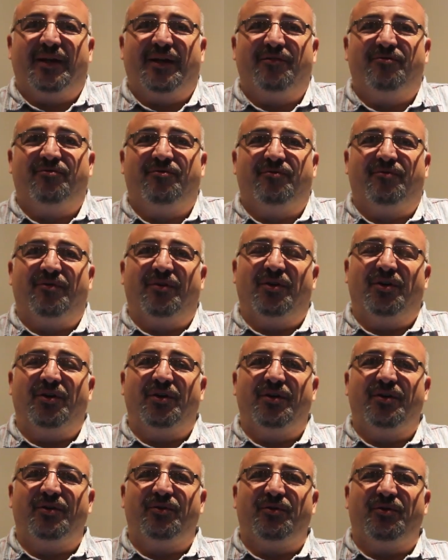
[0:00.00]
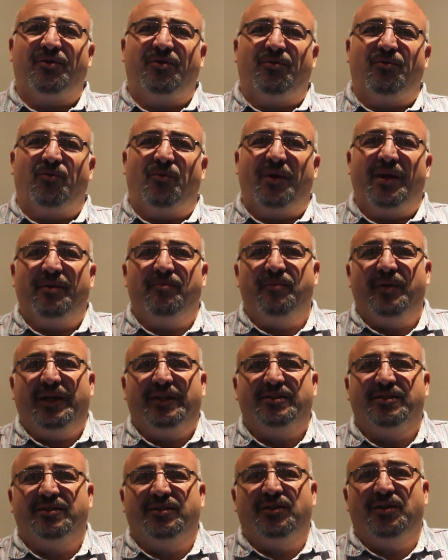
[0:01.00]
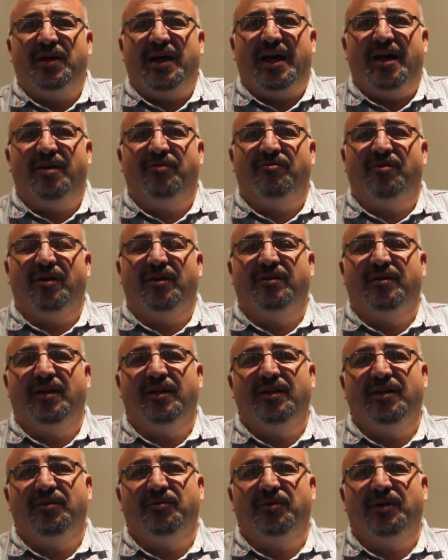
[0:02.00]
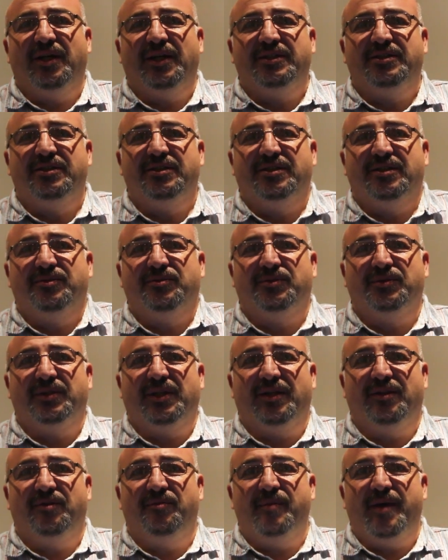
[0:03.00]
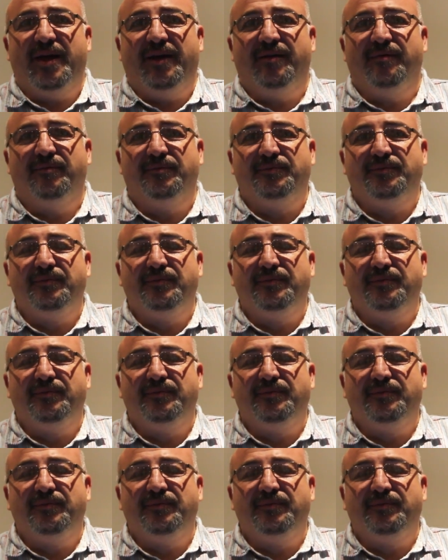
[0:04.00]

I've learned what it means to have authentic relationships with other men.